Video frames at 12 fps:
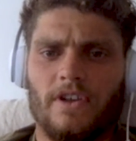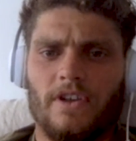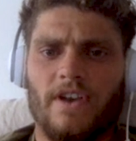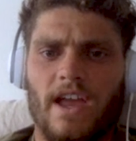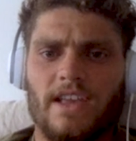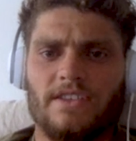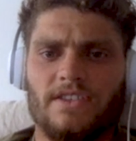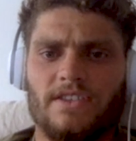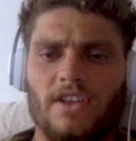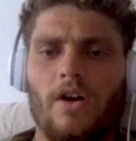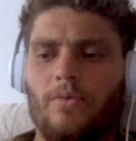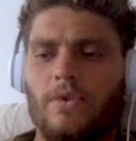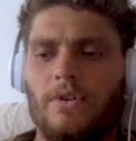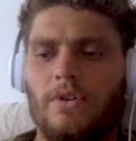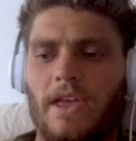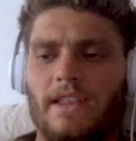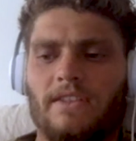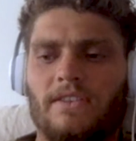first race, so it
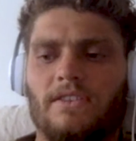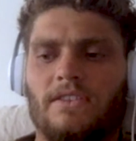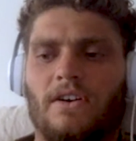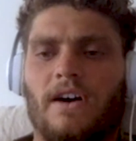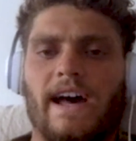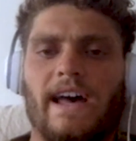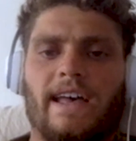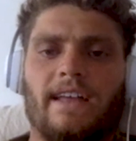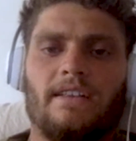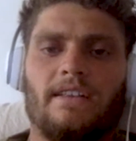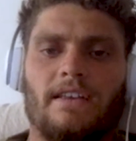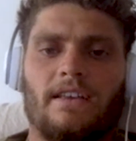would have been tight.